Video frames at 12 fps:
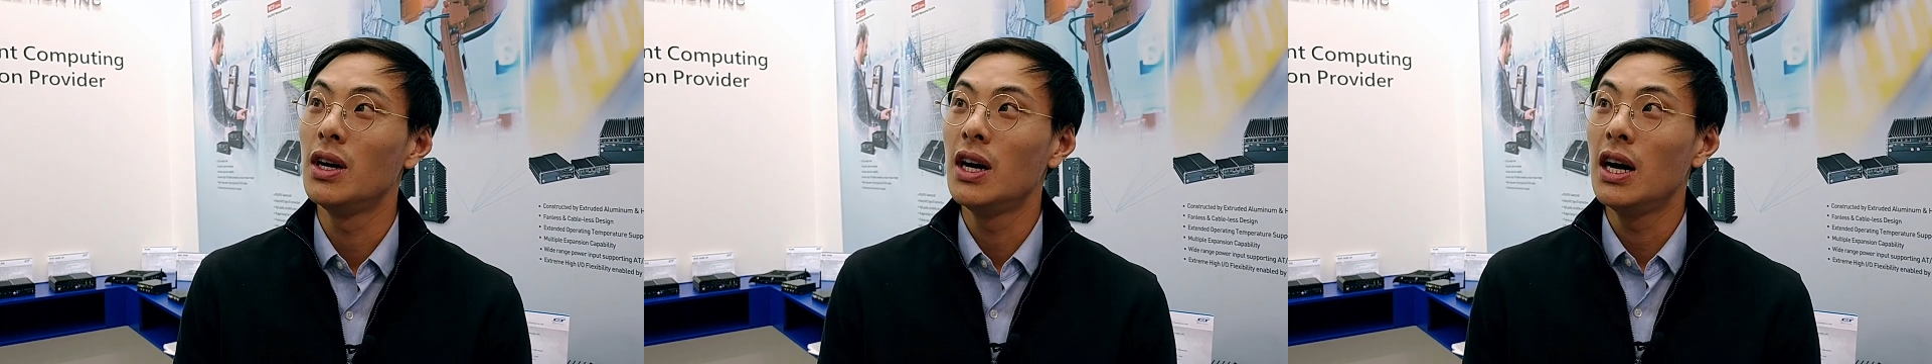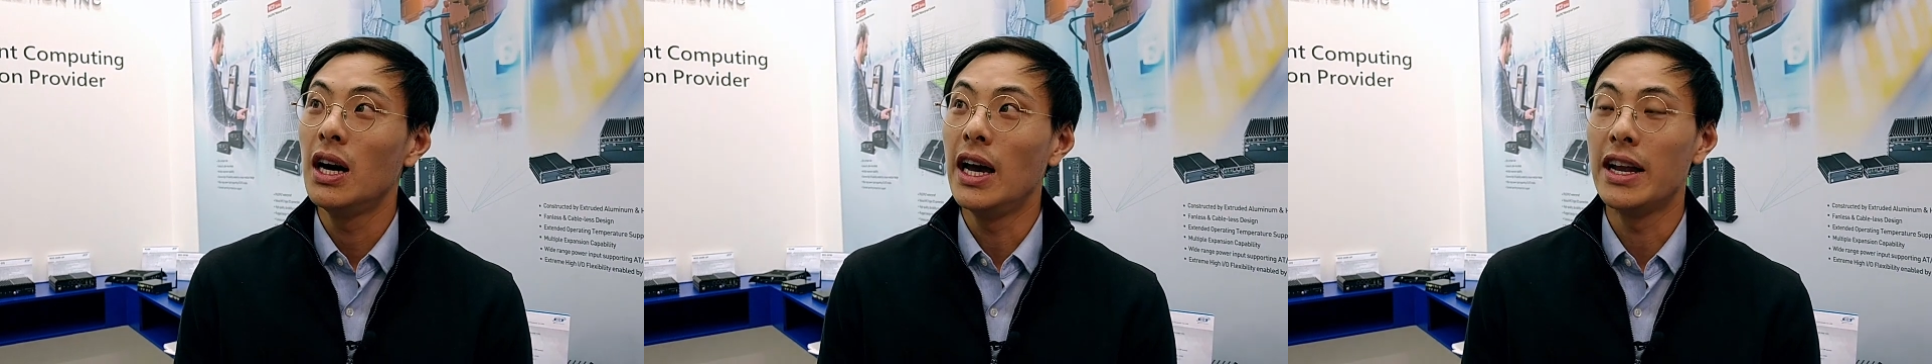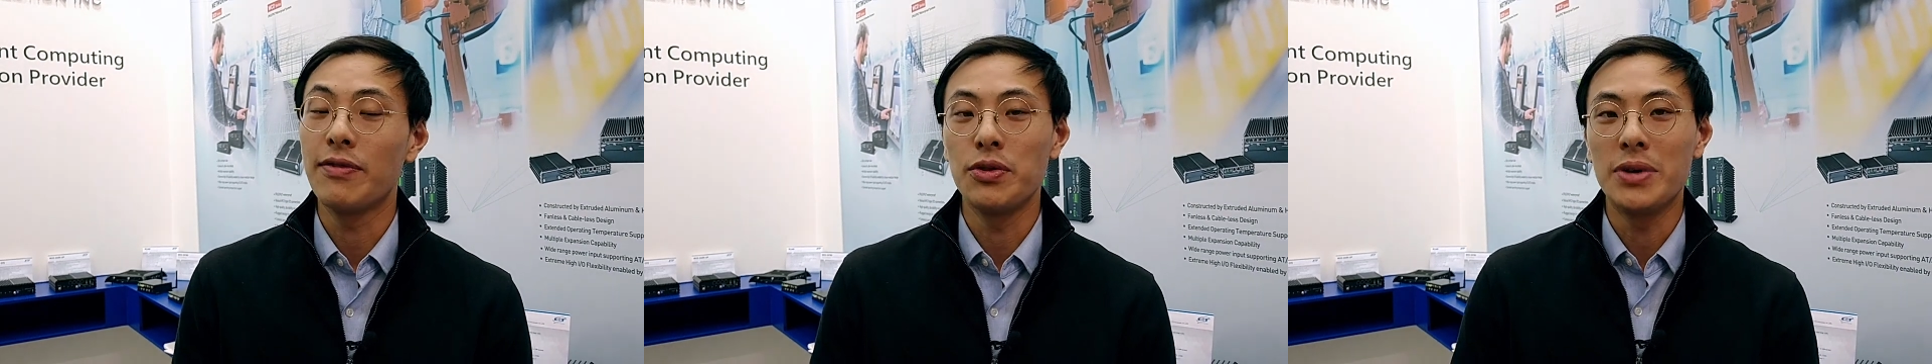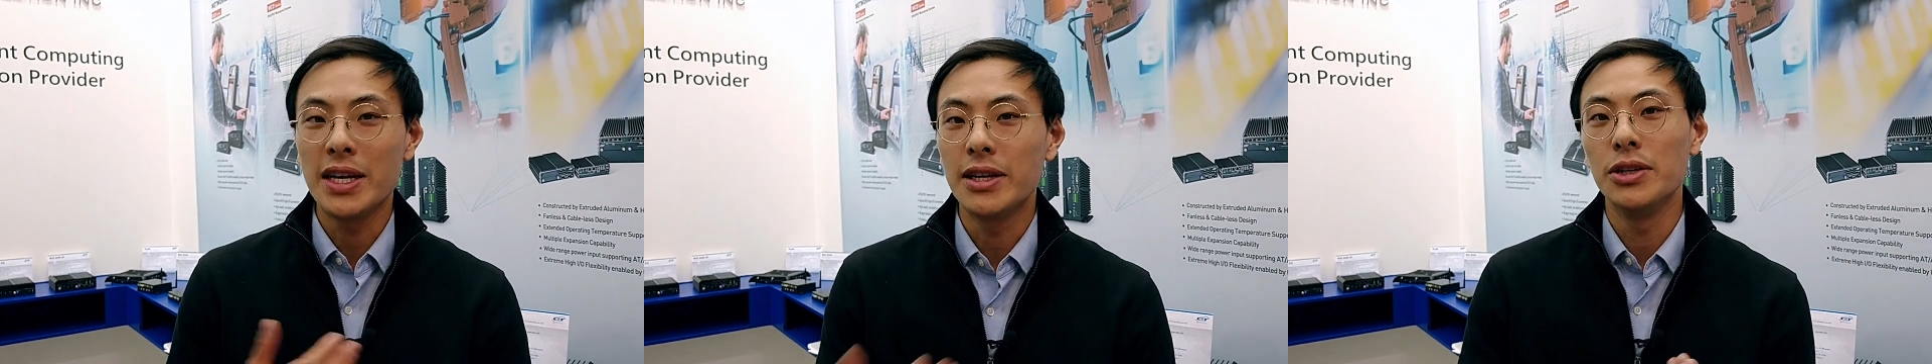Right. And if
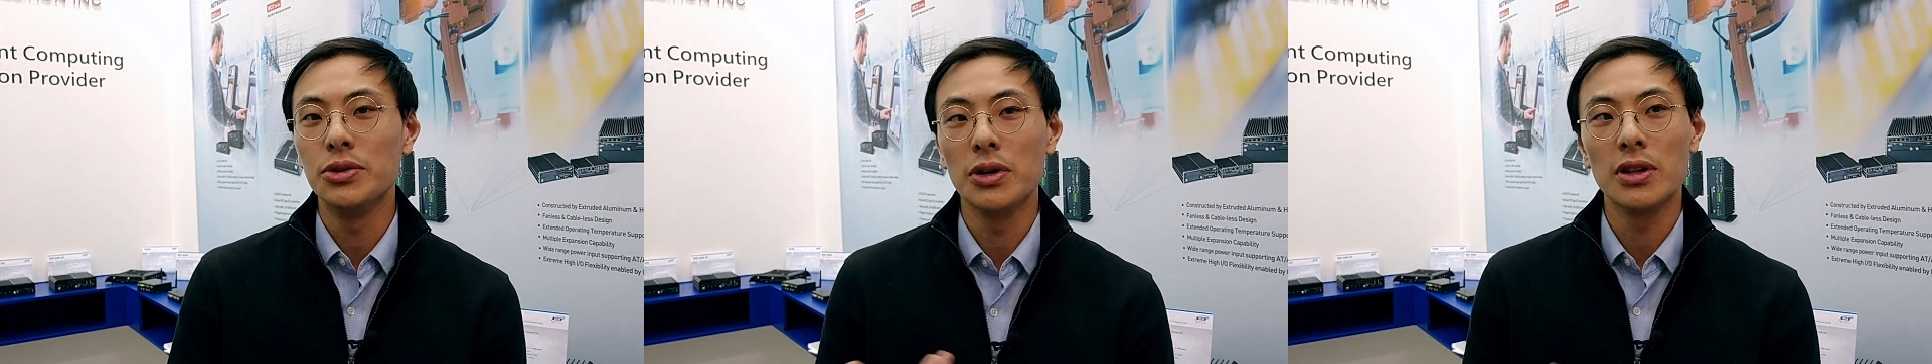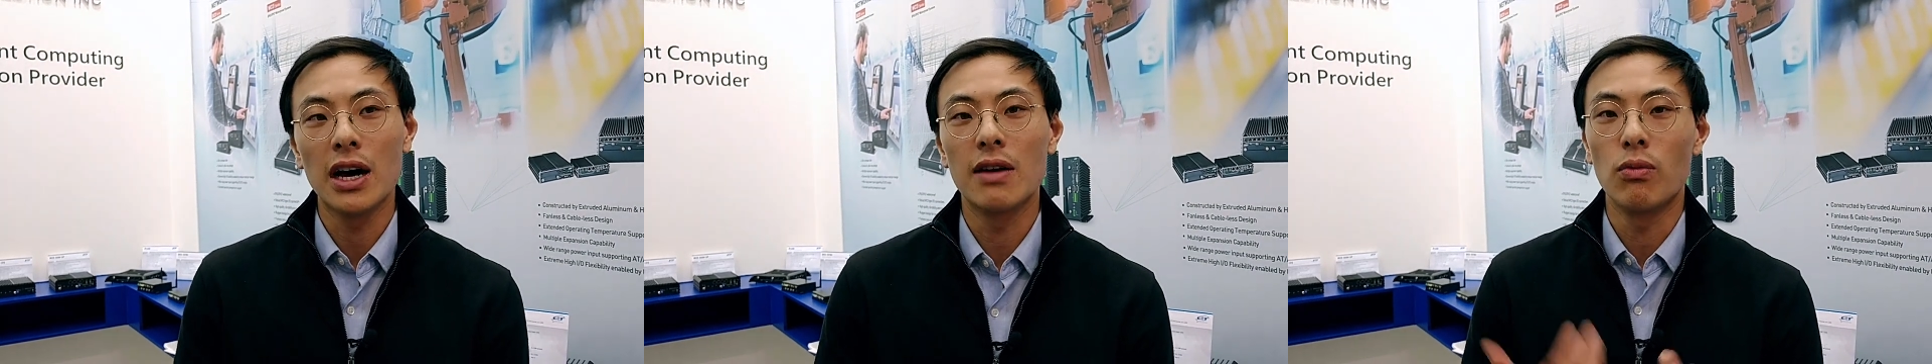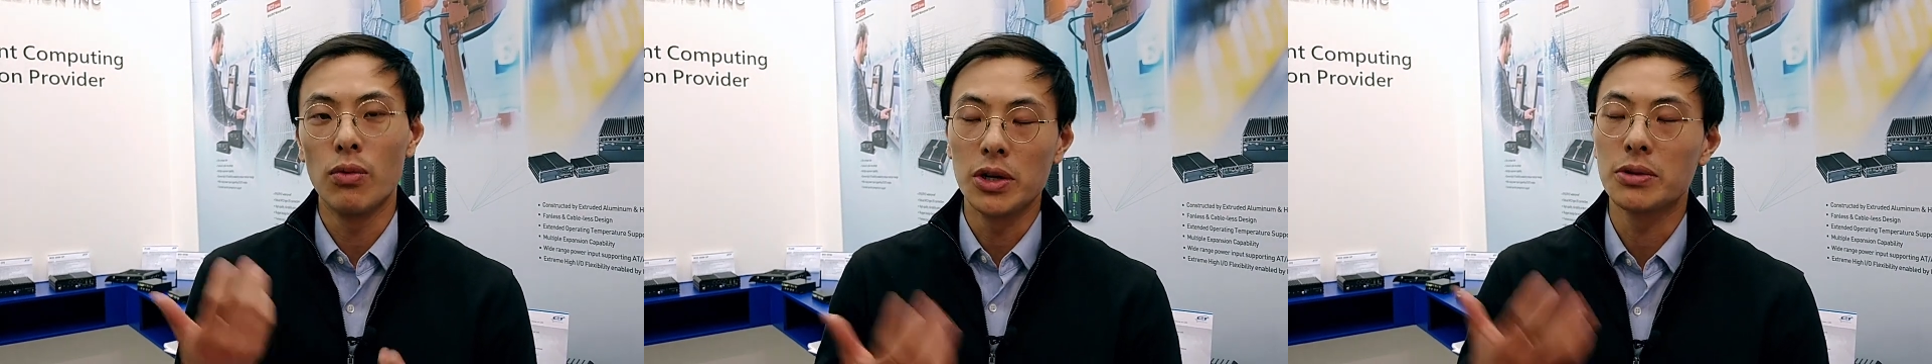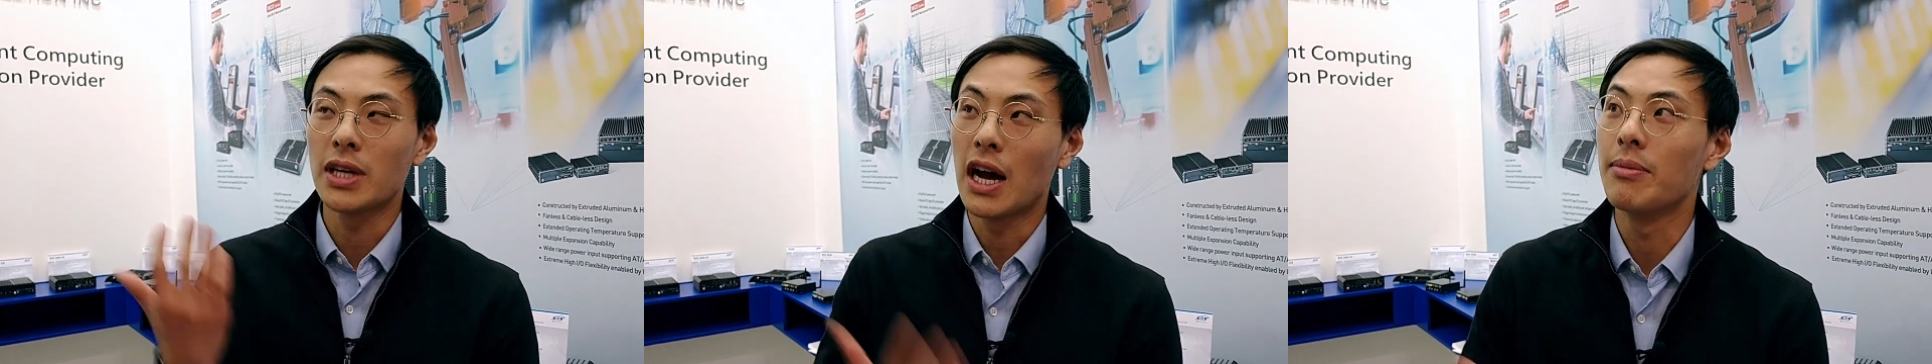you need to do a lot of
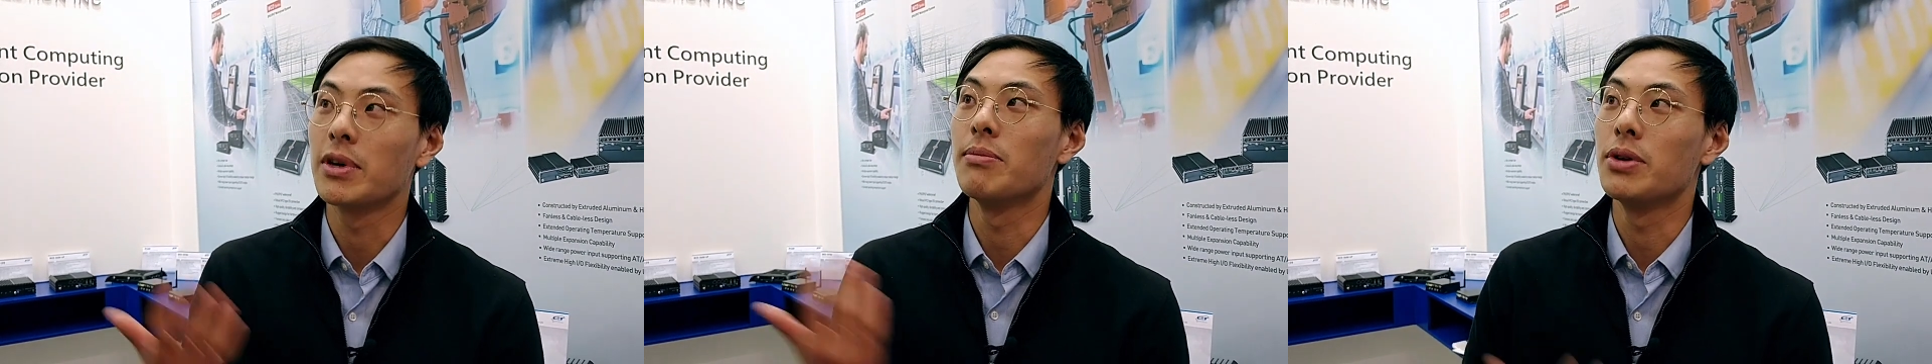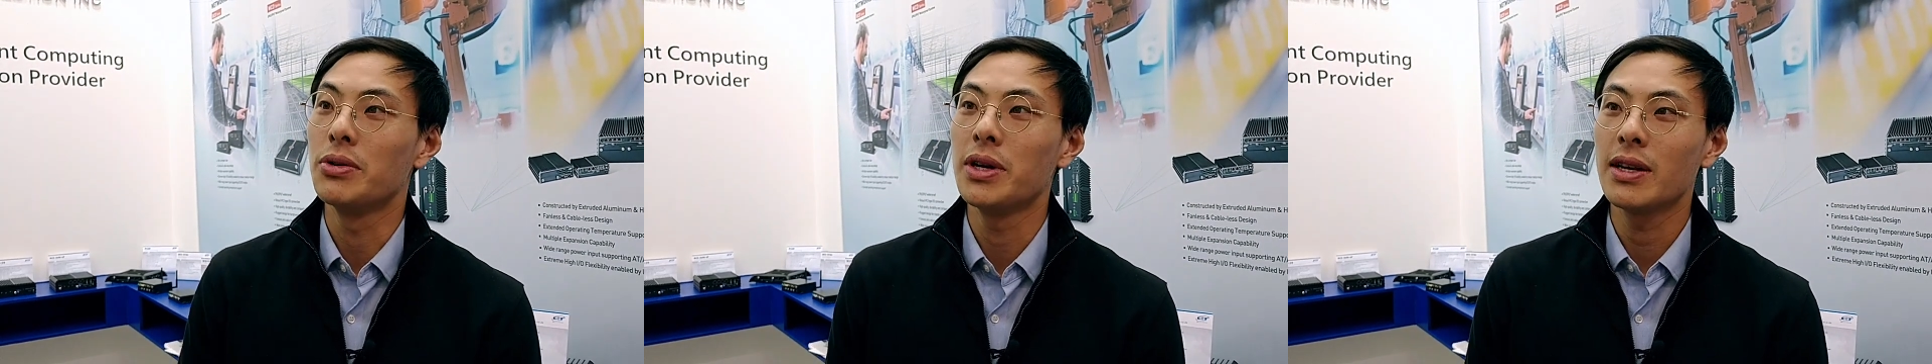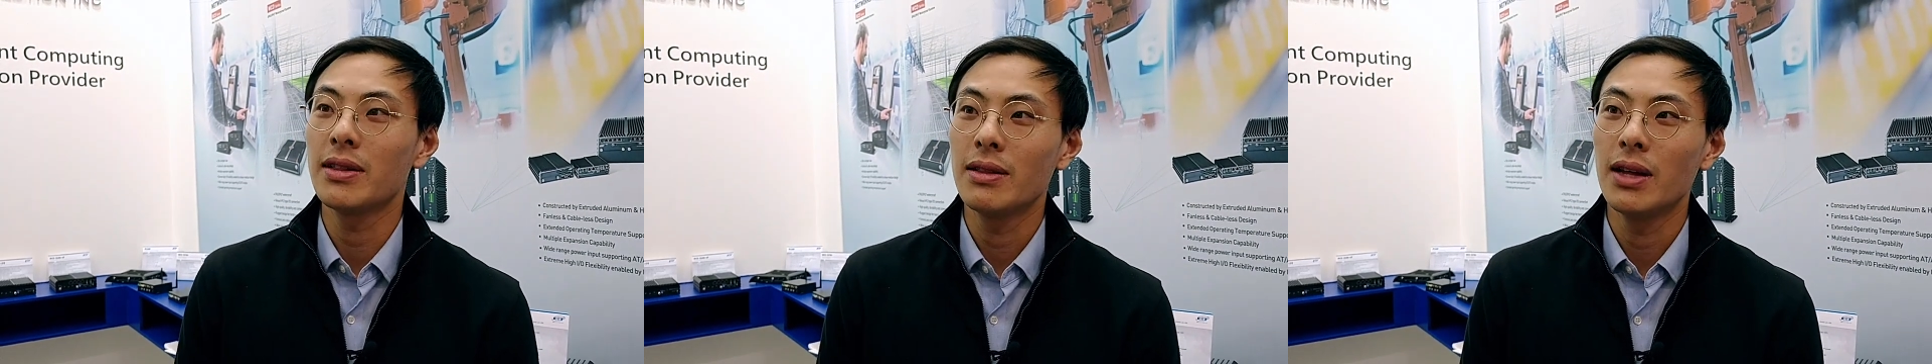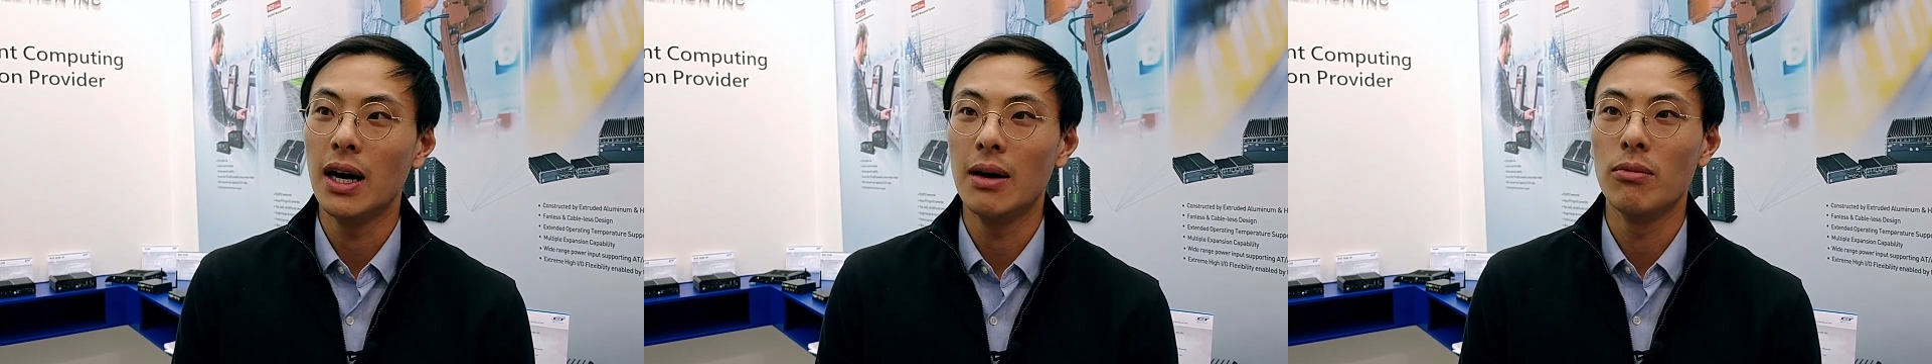real-time computing,
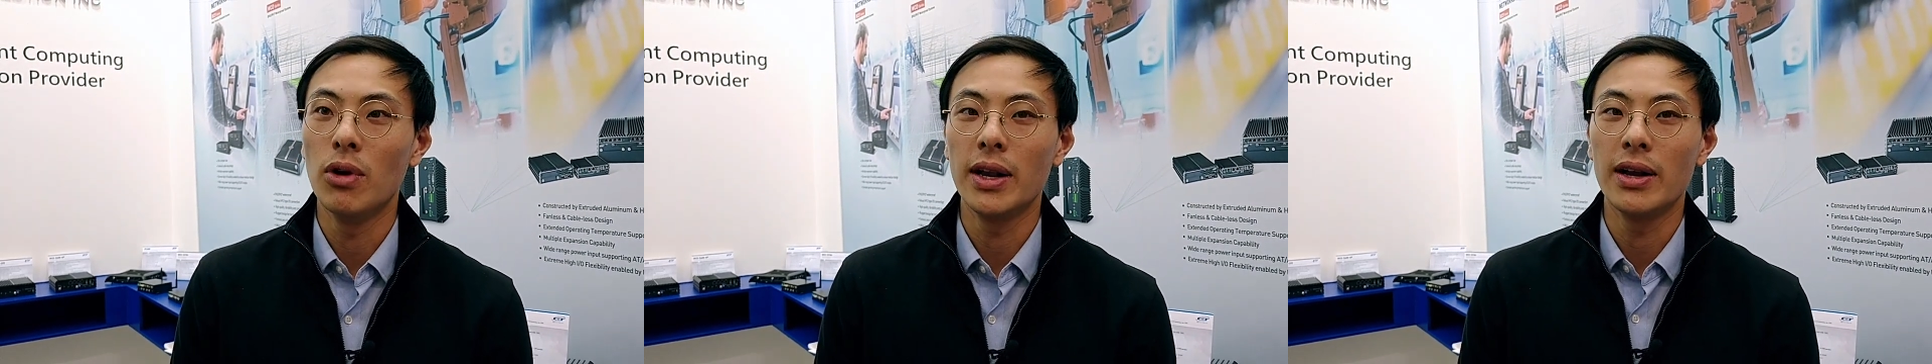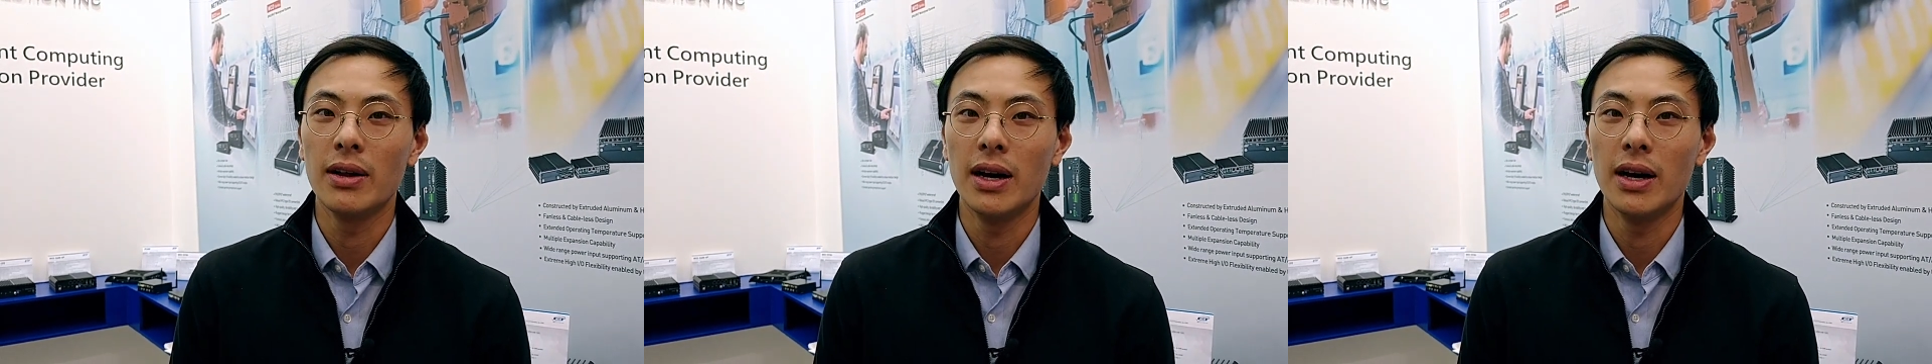what